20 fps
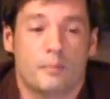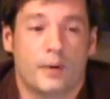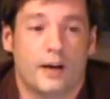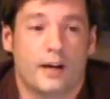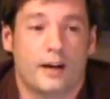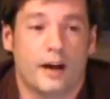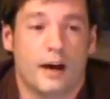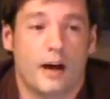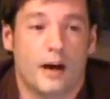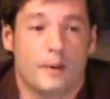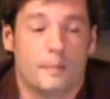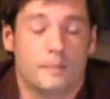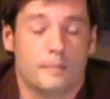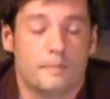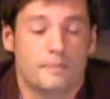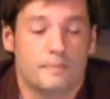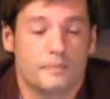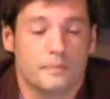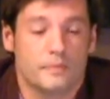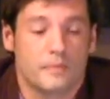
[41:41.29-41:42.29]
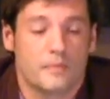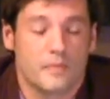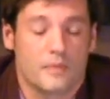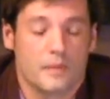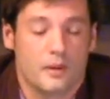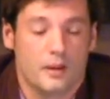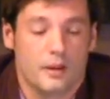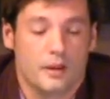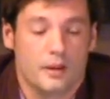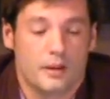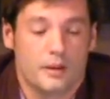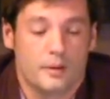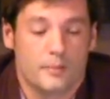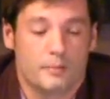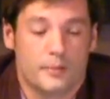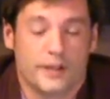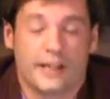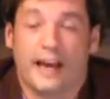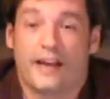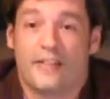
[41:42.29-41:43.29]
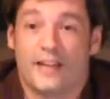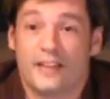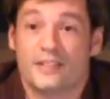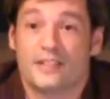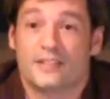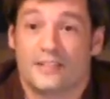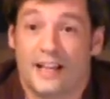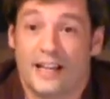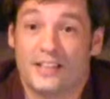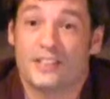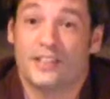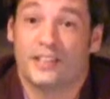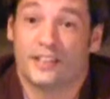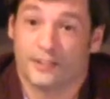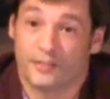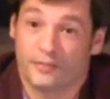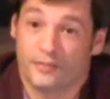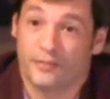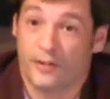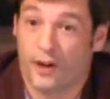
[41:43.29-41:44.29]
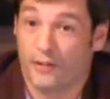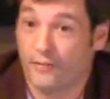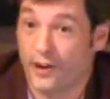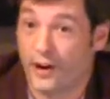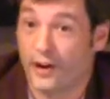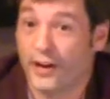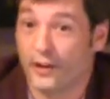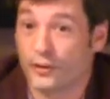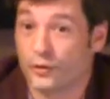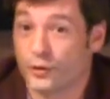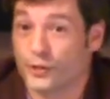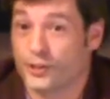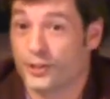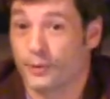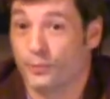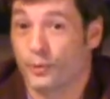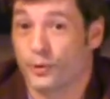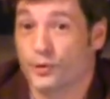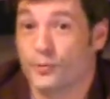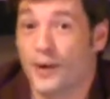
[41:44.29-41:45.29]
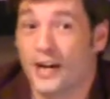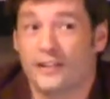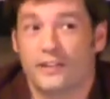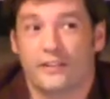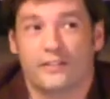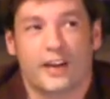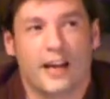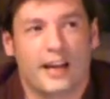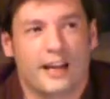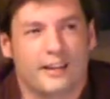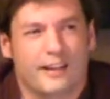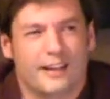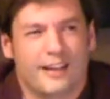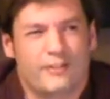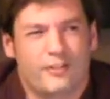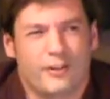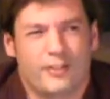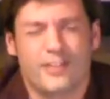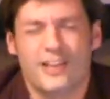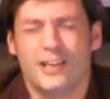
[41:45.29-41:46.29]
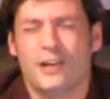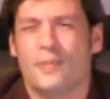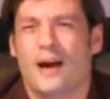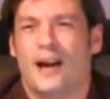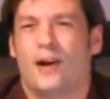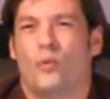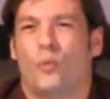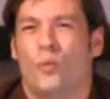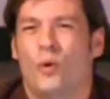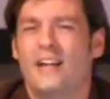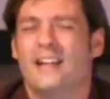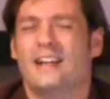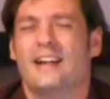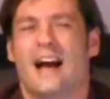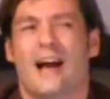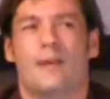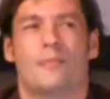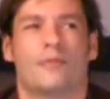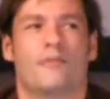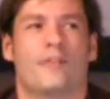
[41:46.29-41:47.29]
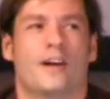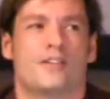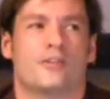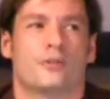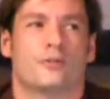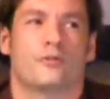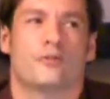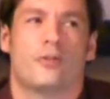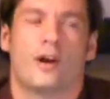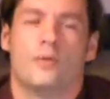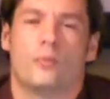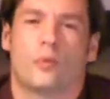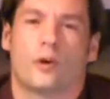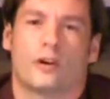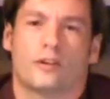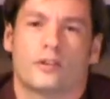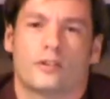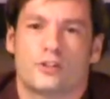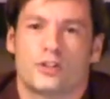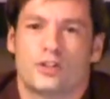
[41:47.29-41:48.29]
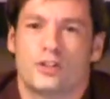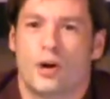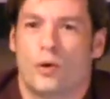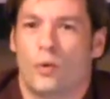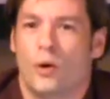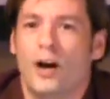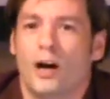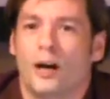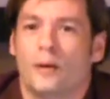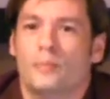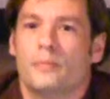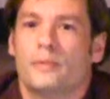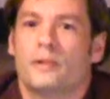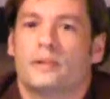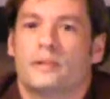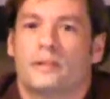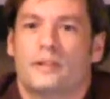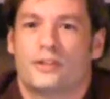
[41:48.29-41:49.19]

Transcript: But, um, but yeah, that's, that's an, a very interesting perspective. And if you think about it, when did hypervisor framework show up?